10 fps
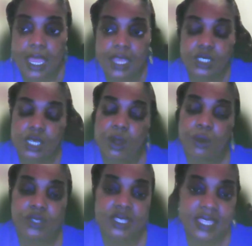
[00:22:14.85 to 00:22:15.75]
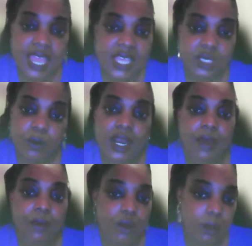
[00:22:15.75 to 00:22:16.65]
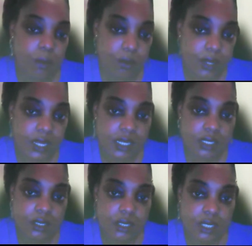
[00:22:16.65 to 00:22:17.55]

And so that's what I want to bring